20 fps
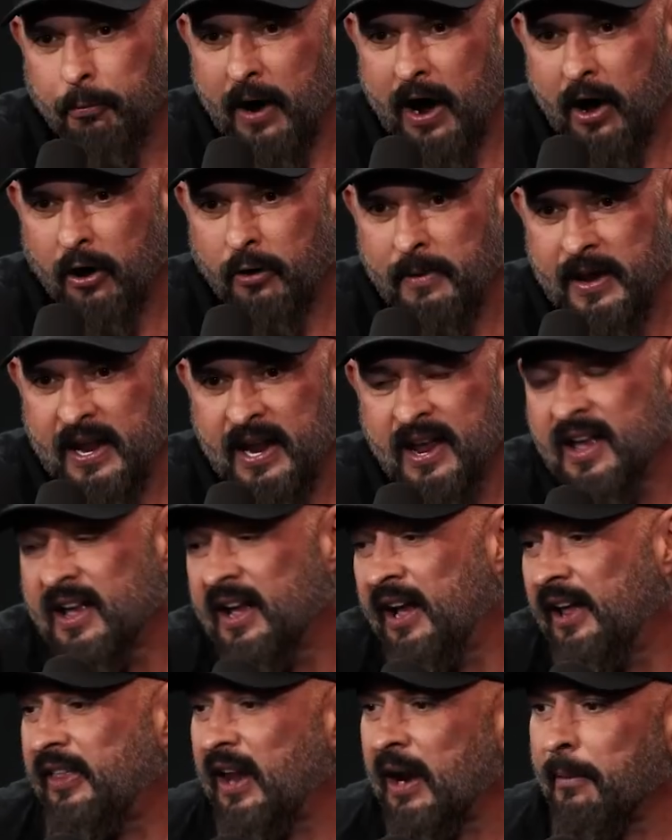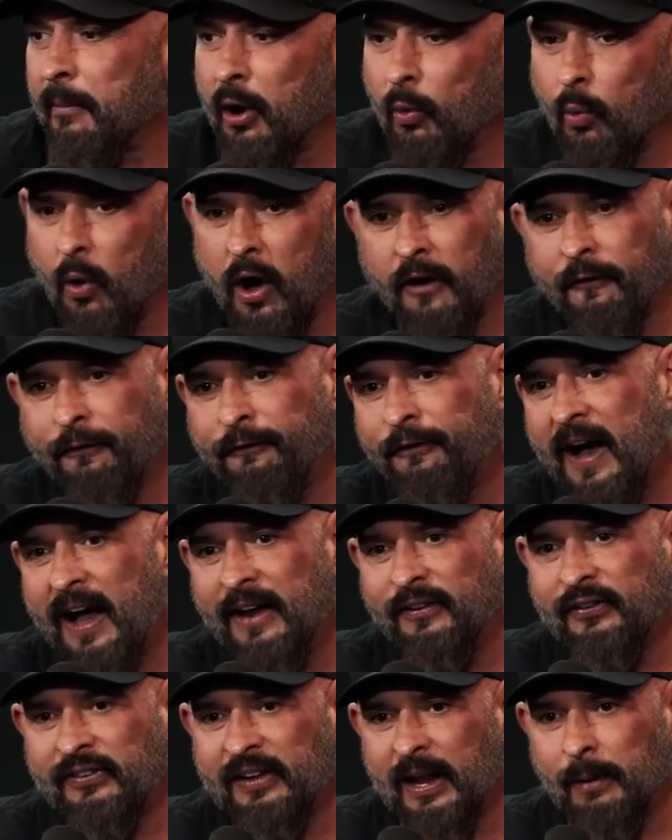proud of me. And then I'm going to walk
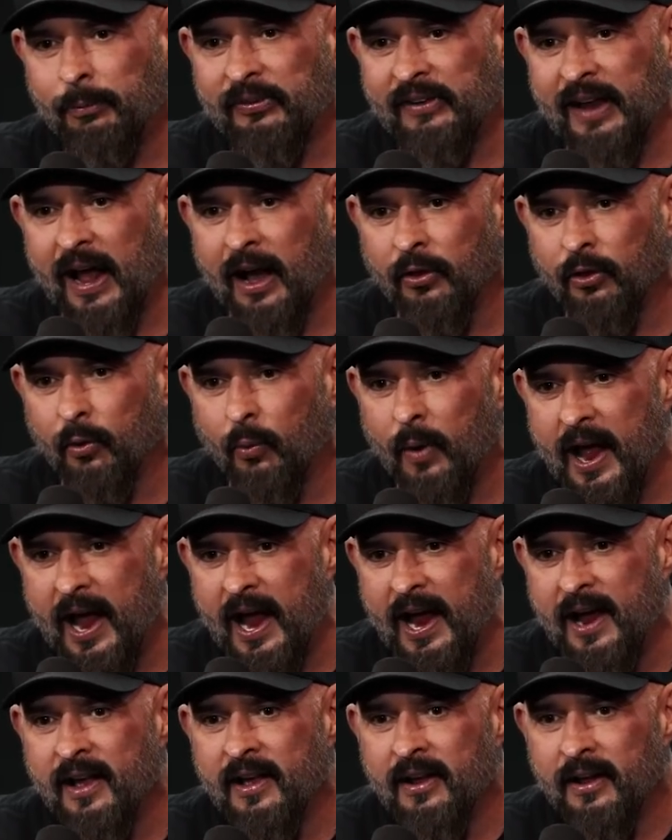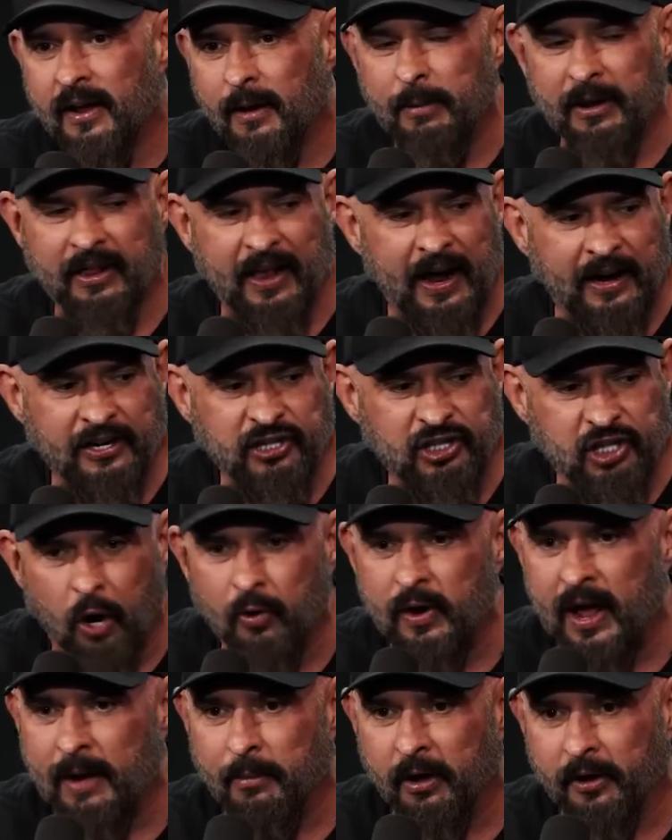five steps down the way and be like, I
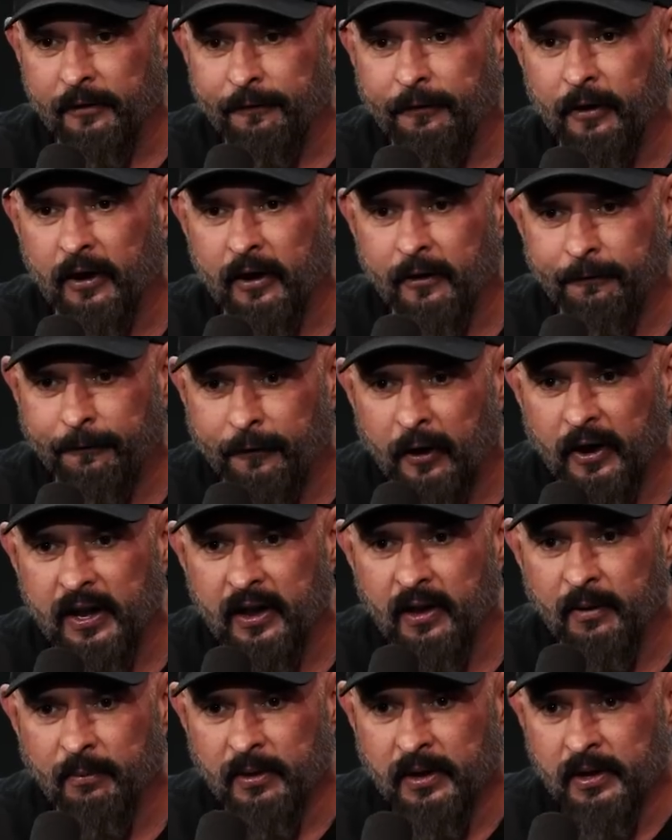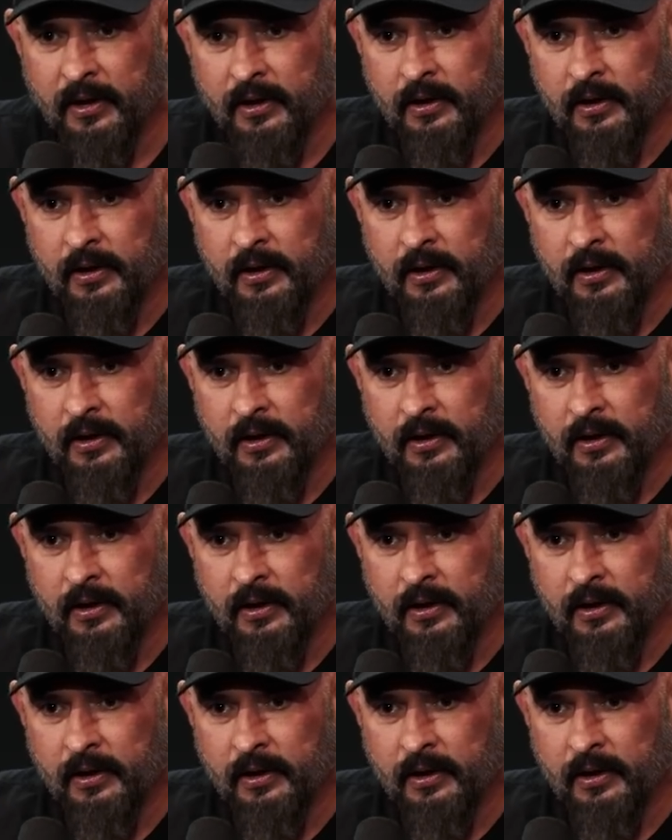showed that motherfucker, fuck him.